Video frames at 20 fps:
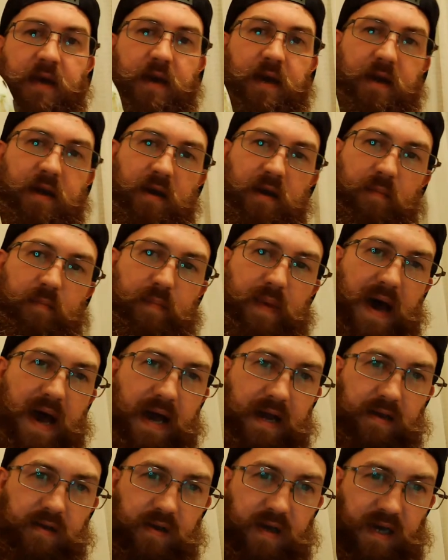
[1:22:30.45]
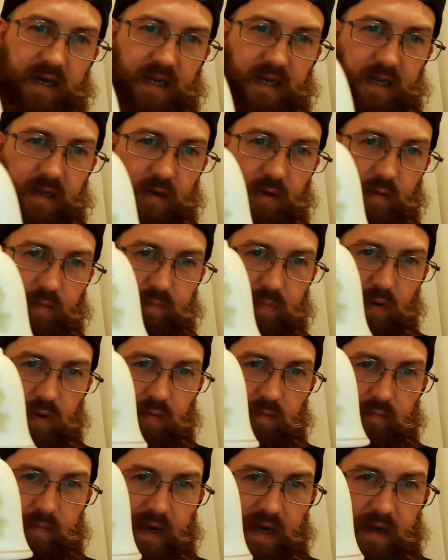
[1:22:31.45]
and on the back you got a
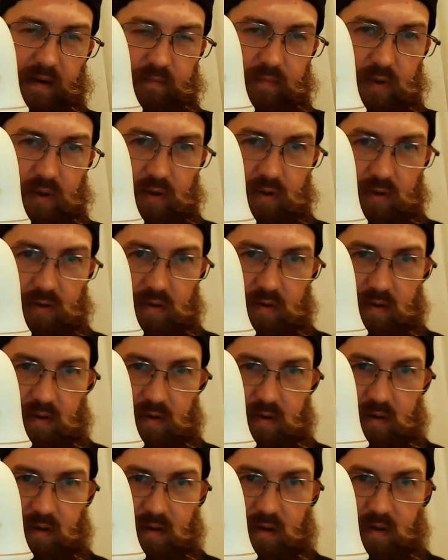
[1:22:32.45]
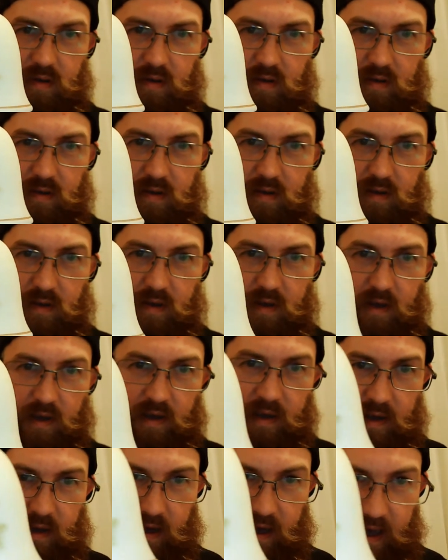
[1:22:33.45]
little bamboo
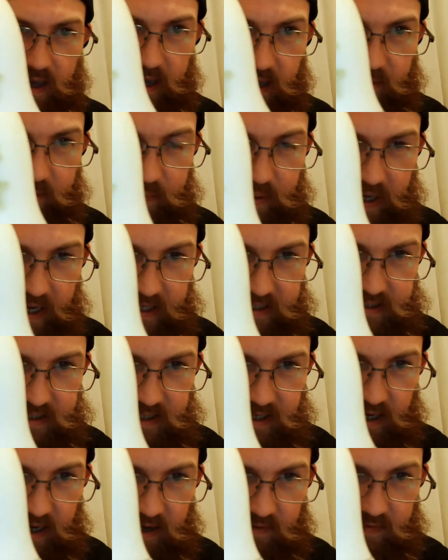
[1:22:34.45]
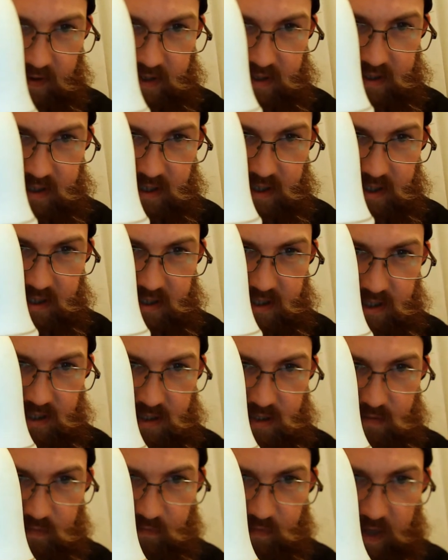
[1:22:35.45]
hand painted. Obviously this
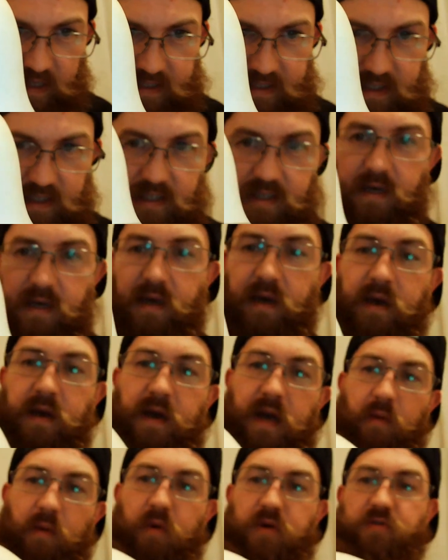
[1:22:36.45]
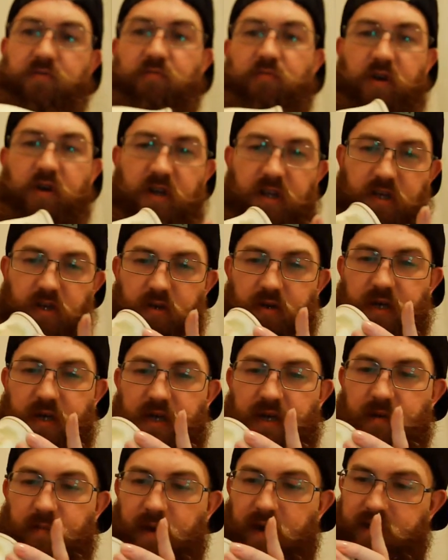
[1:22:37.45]
is Fenton, and what's really
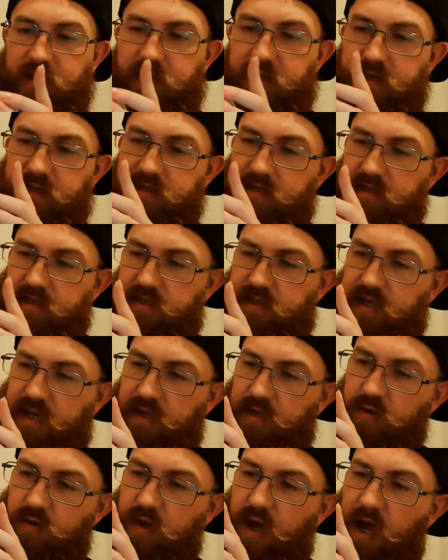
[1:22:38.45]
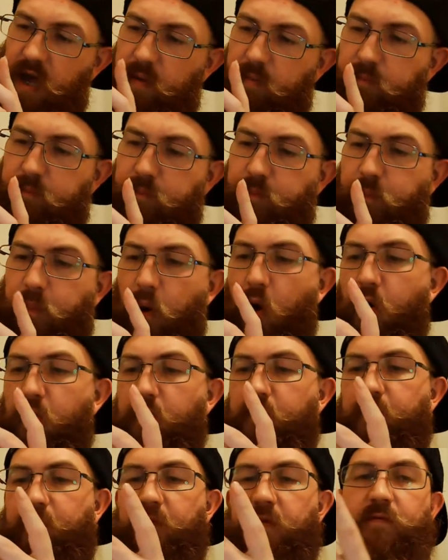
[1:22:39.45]
unique about this is that you got
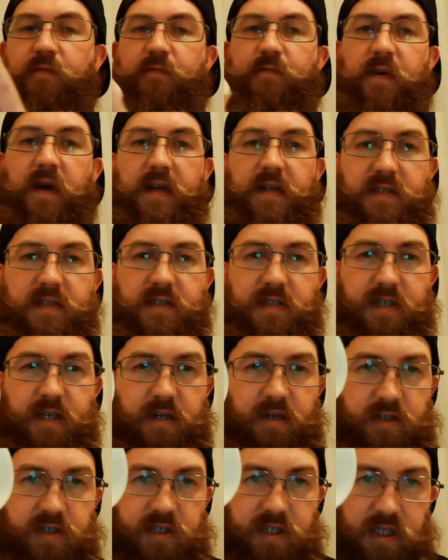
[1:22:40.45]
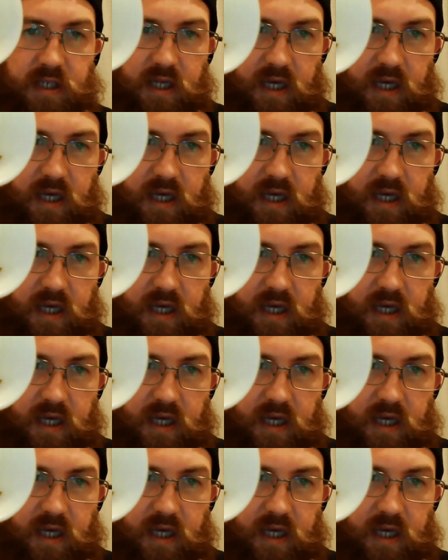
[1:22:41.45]
both Fenton stickers in